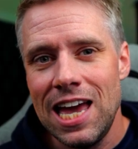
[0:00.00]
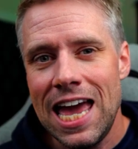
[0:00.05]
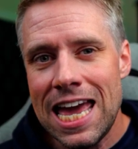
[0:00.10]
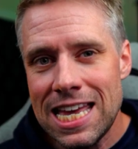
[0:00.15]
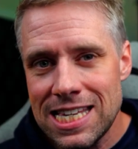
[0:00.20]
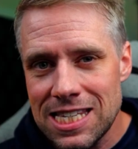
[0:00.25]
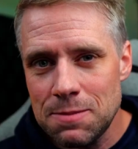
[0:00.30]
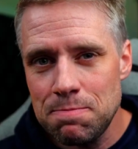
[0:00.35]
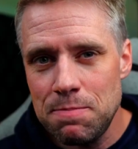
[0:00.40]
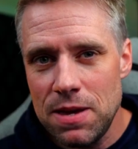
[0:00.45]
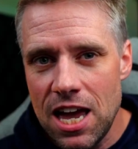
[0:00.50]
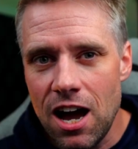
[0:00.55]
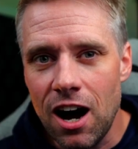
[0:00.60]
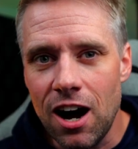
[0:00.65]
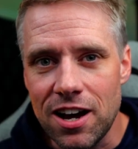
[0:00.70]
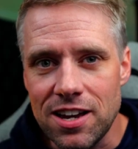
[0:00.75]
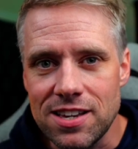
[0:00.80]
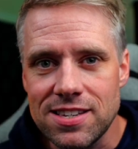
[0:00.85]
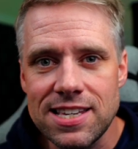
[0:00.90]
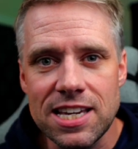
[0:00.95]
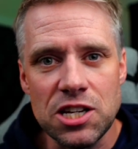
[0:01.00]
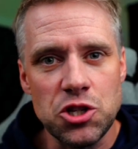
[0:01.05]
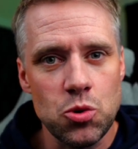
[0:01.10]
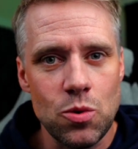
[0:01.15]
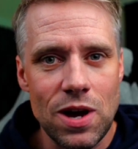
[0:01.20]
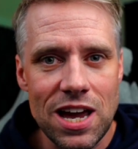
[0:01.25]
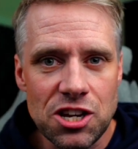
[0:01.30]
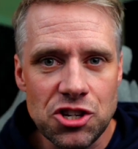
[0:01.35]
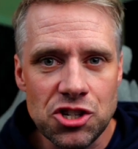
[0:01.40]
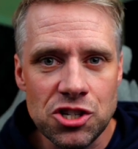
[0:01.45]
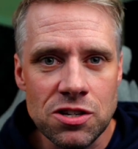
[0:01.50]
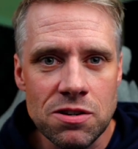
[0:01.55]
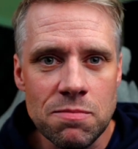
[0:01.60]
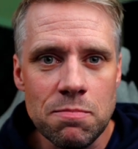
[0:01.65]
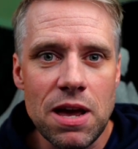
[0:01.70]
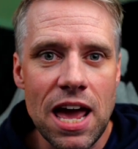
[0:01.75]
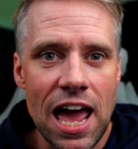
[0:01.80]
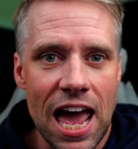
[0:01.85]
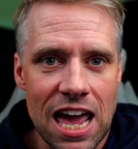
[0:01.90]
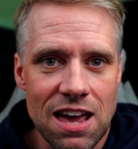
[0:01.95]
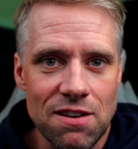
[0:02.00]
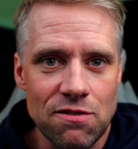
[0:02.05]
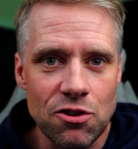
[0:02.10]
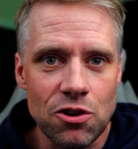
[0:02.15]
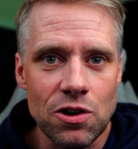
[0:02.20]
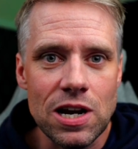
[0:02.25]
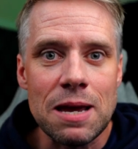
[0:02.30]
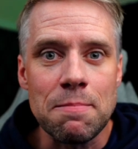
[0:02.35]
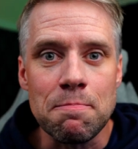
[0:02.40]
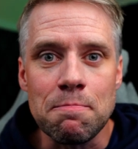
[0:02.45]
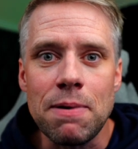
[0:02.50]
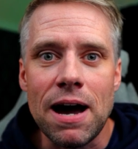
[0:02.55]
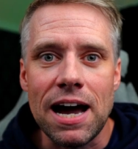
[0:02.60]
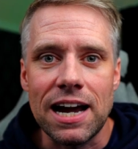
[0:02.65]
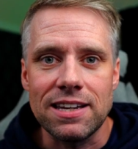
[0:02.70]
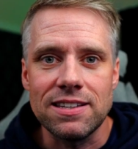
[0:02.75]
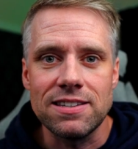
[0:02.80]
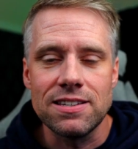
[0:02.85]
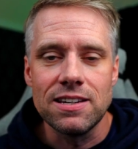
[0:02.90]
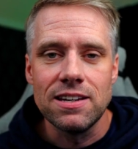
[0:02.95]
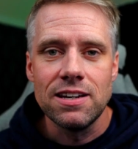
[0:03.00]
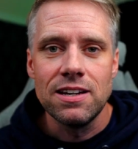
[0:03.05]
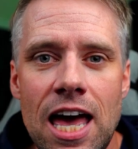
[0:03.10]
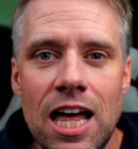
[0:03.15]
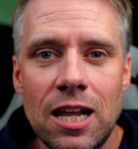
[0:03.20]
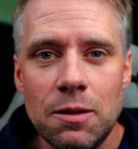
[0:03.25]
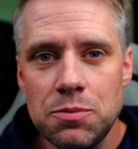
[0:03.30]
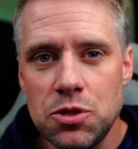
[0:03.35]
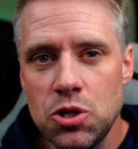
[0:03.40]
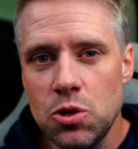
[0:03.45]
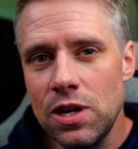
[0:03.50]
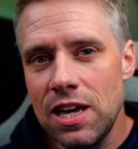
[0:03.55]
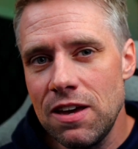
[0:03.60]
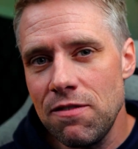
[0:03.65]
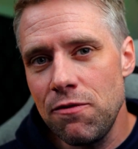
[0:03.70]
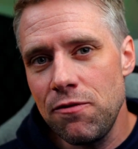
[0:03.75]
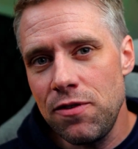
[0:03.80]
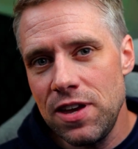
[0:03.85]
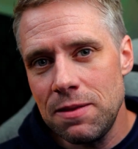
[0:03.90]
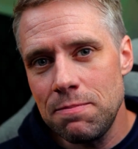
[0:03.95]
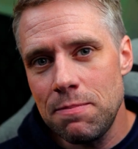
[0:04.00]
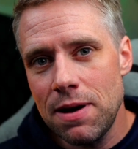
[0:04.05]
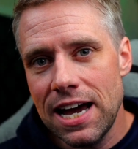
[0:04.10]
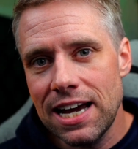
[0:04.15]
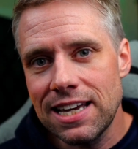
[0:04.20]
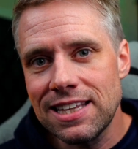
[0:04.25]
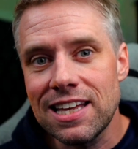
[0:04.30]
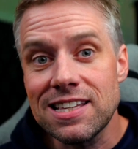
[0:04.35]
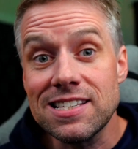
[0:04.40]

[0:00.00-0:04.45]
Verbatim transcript: S B I, Situation, Behavior, Impact, helps you give feedback